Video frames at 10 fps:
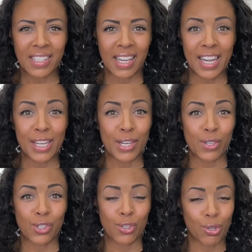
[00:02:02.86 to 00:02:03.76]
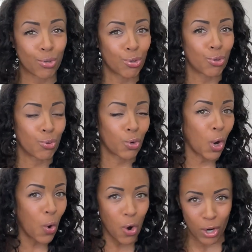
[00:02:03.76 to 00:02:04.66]
it is to
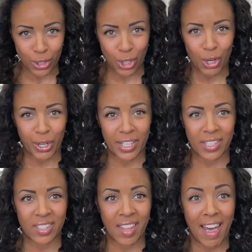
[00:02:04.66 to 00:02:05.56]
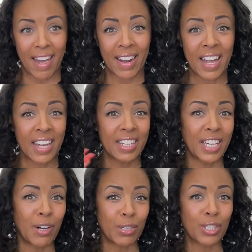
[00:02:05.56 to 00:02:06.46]
go on journeys that
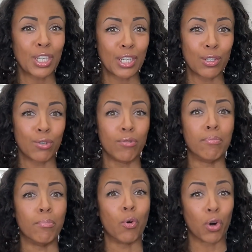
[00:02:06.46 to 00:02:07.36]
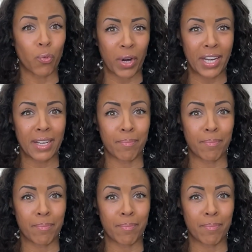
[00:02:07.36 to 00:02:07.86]
guarantee you more weight,